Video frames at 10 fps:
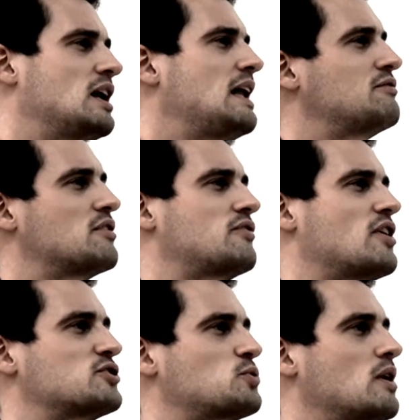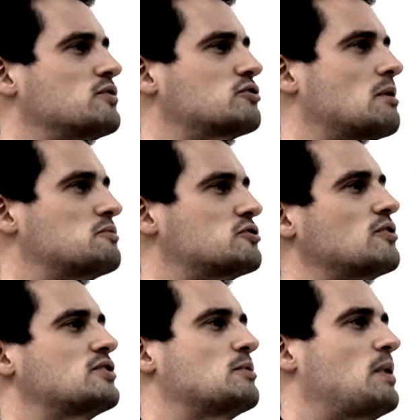11 of the first 12 scrums
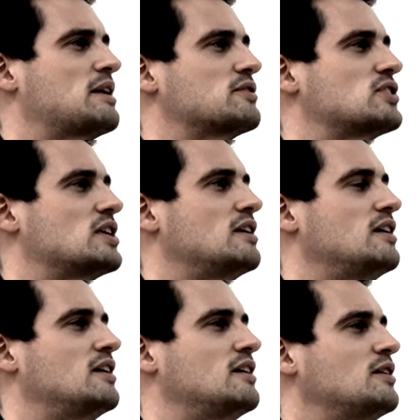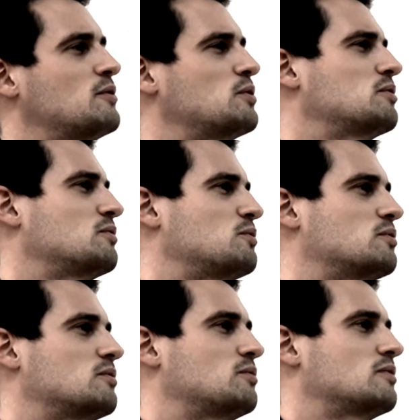resulted in a penalty.
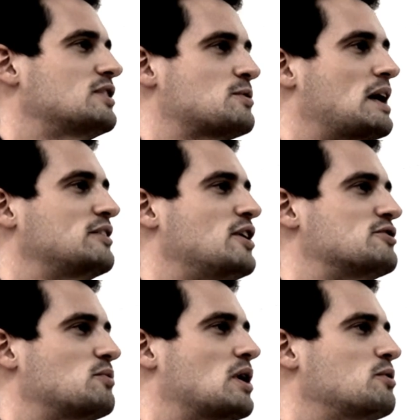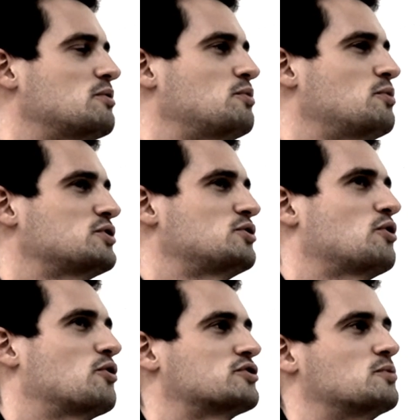As a man who knows it well, what's your
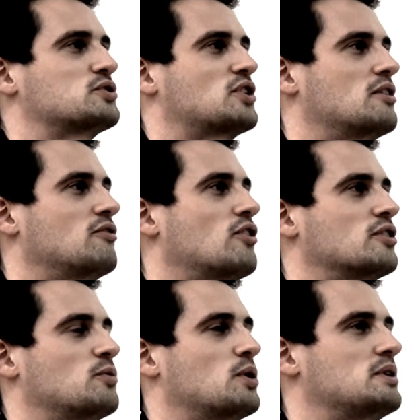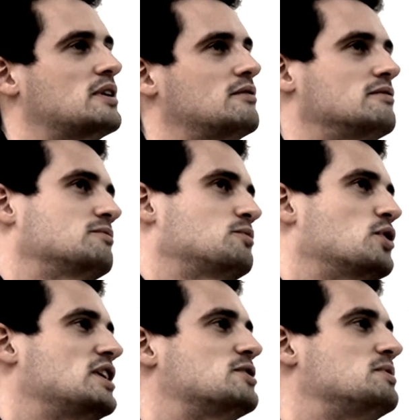thoughts on what's going wrong and what
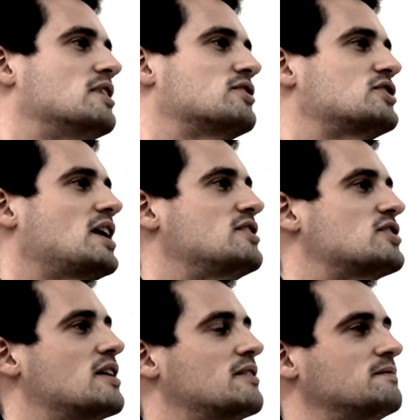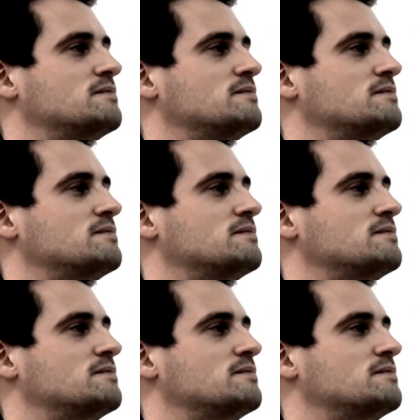needs to be done to change it?